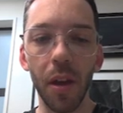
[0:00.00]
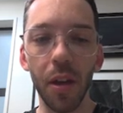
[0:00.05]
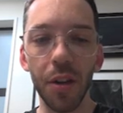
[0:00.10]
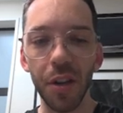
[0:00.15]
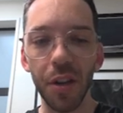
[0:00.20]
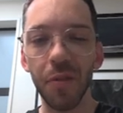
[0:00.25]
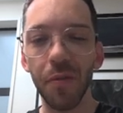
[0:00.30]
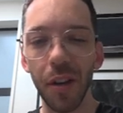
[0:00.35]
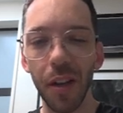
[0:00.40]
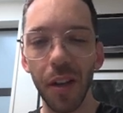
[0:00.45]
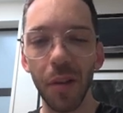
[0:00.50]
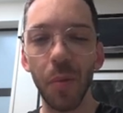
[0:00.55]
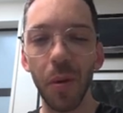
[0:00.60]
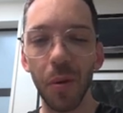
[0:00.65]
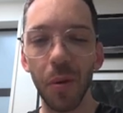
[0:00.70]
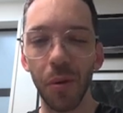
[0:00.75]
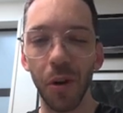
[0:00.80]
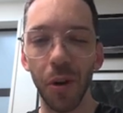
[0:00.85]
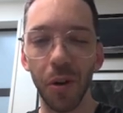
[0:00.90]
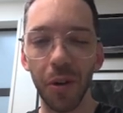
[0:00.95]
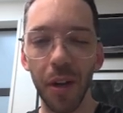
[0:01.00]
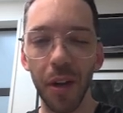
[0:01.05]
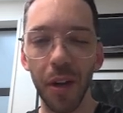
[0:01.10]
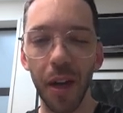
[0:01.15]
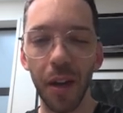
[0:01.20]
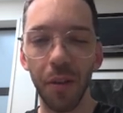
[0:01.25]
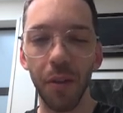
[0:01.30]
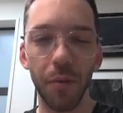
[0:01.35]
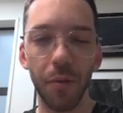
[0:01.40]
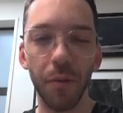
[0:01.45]
Generally, we'll go down
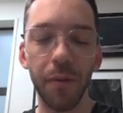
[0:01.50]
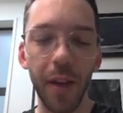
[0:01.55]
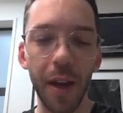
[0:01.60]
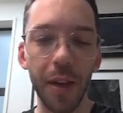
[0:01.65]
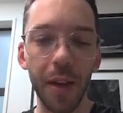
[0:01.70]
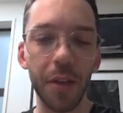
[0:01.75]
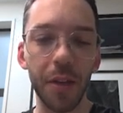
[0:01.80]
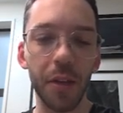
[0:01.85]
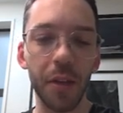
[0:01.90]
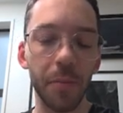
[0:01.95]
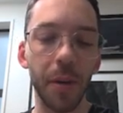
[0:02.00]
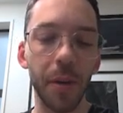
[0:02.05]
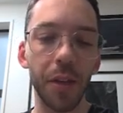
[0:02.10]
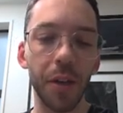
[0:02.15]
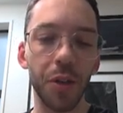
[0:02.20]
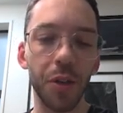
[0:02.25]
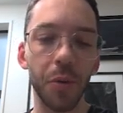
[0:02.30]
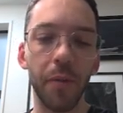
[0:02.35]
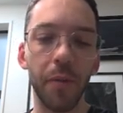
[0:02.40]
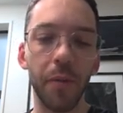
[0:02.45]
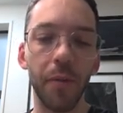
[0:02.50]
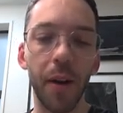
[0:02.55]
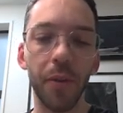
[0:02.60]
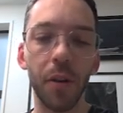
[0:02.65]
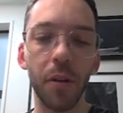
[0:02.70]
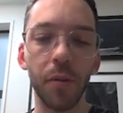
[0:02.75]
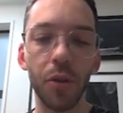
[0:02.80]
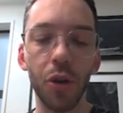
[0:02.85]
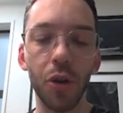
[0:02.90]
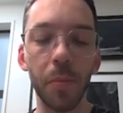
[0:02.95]
through fat to make sure we get around the
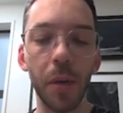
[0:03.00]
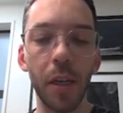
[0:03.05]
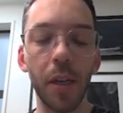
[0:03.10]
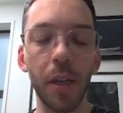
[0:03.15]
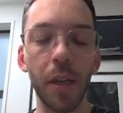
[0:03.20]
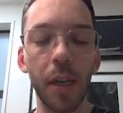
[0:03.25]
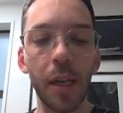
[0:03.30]
whole tumor,